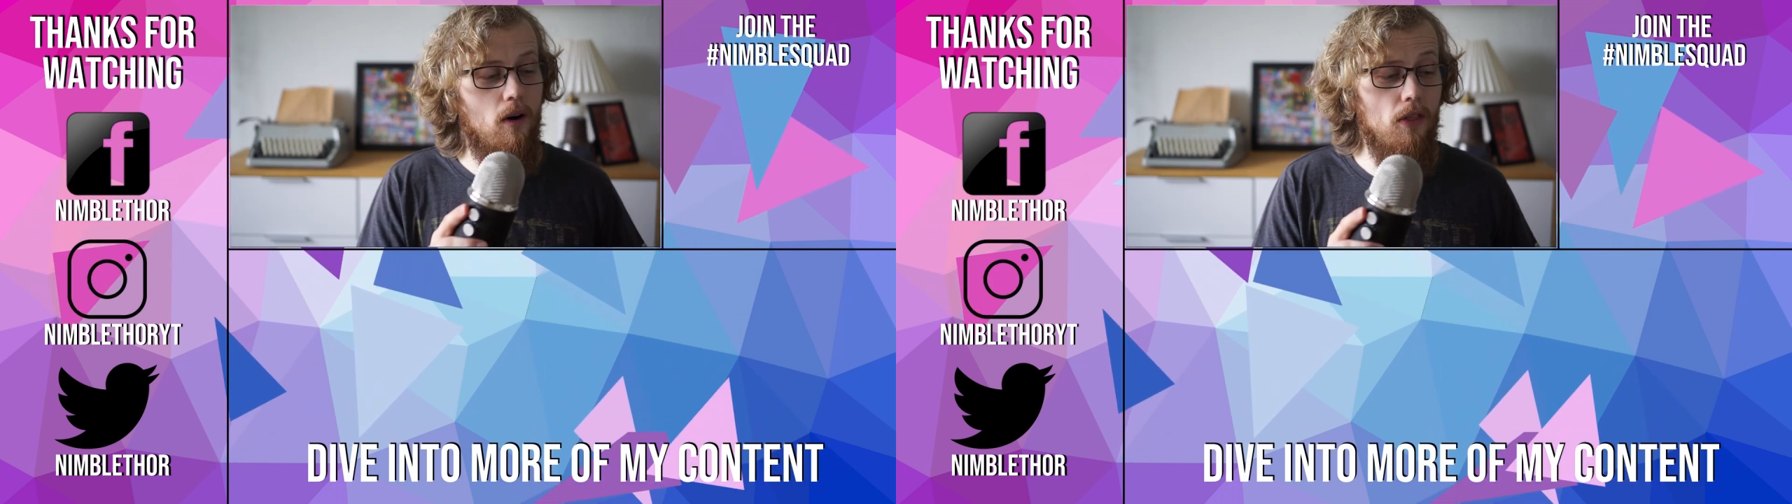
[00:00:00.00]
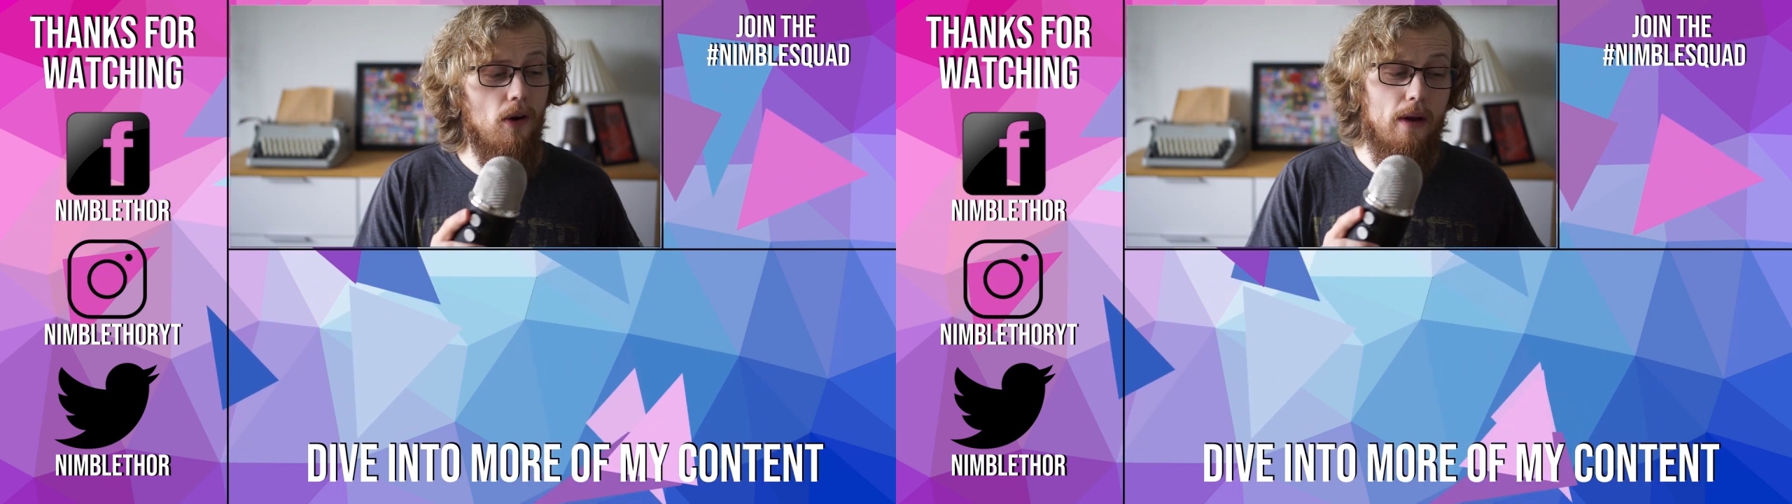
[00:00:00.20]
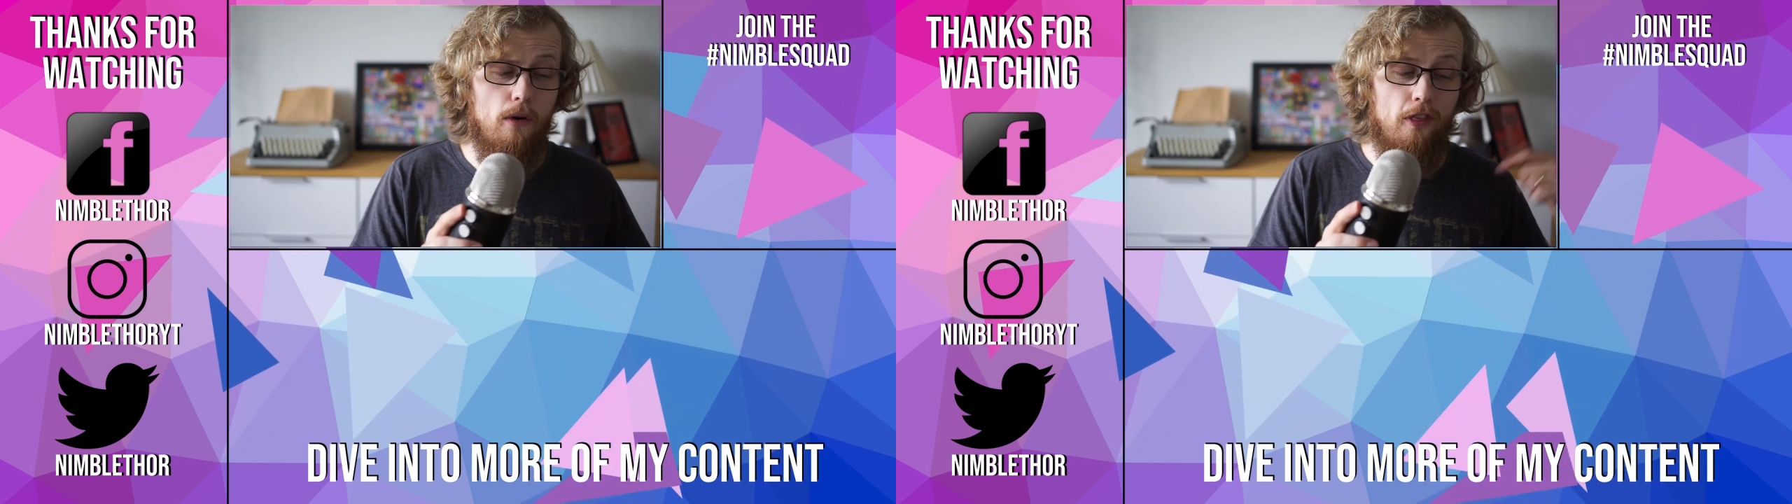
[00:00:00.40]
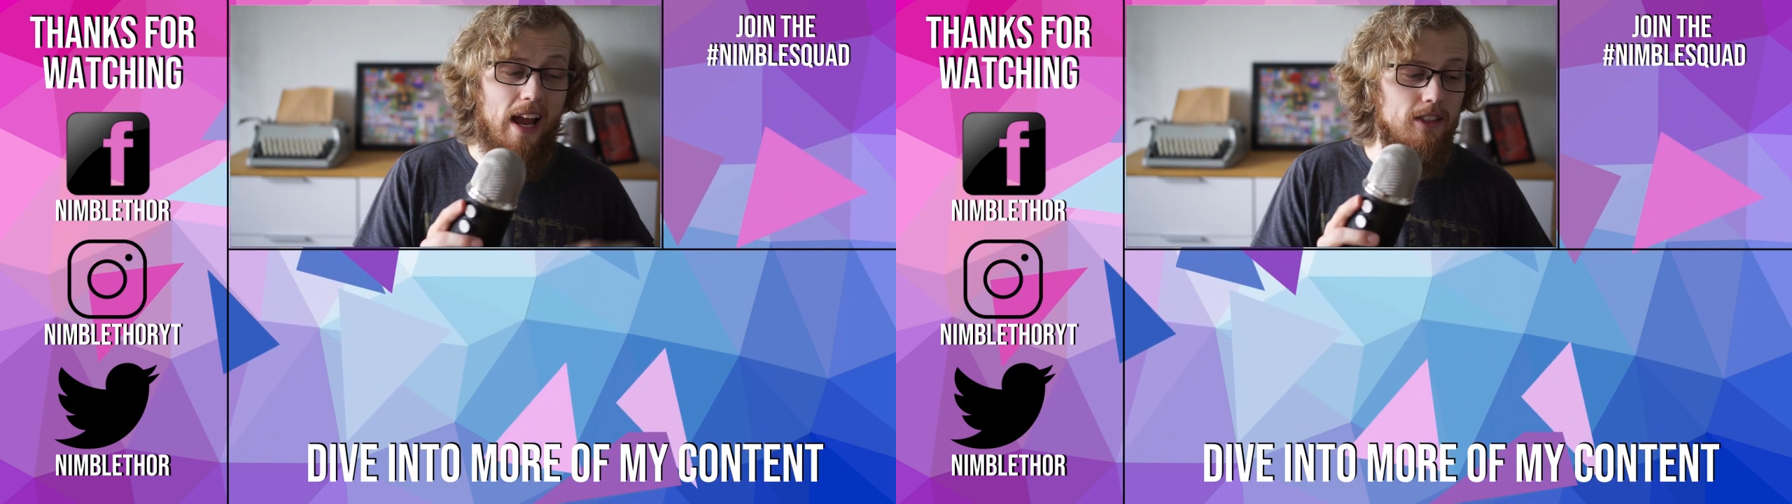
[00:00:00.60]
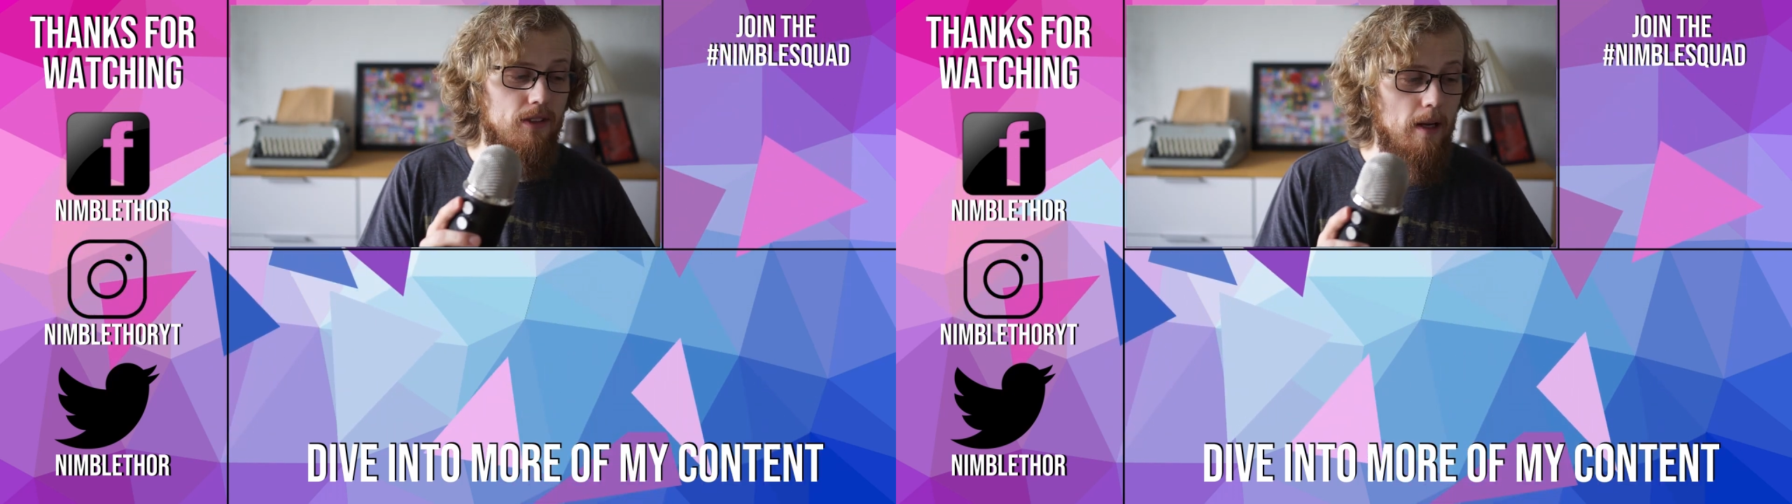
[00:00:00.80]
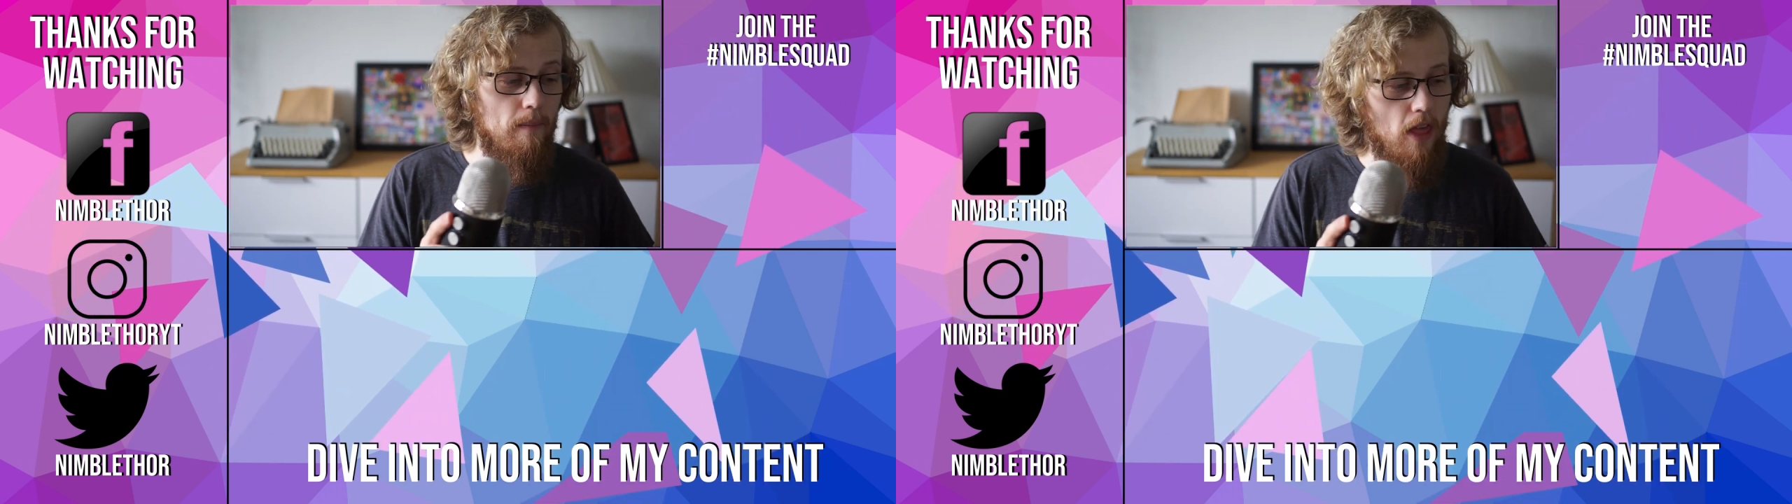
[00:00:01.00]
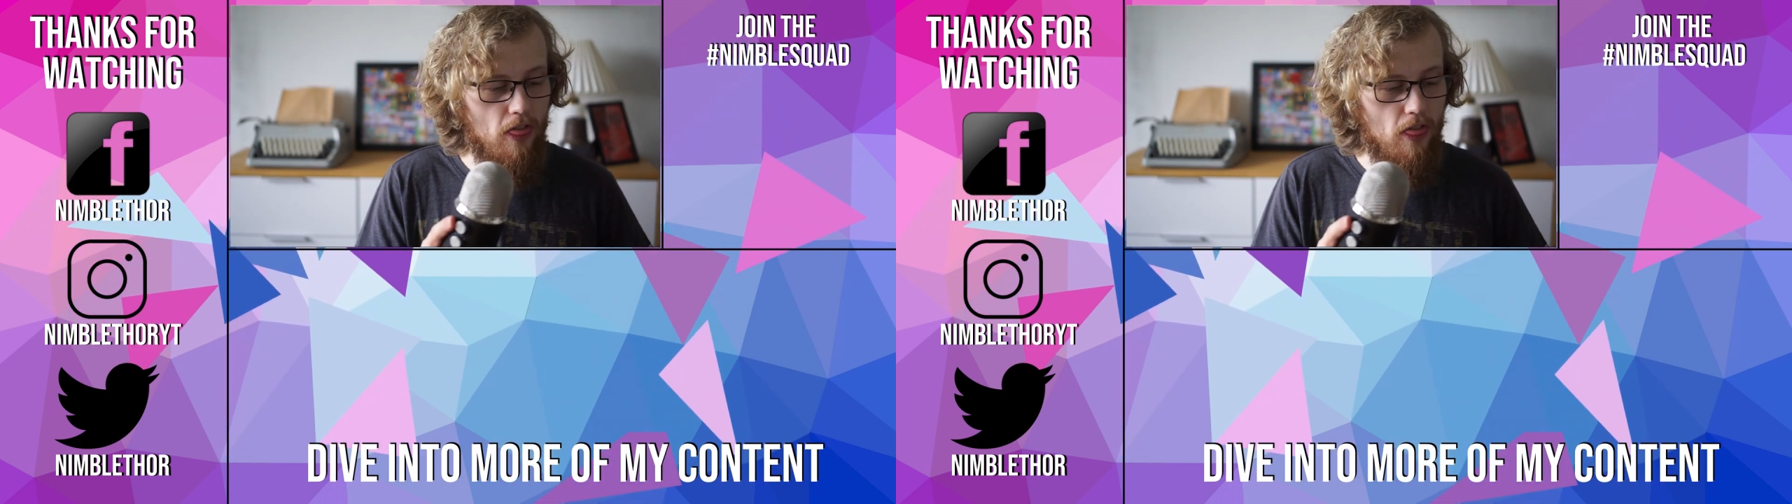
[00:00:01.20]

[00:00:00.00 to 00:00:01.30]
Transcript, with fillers: Although Hero Factory,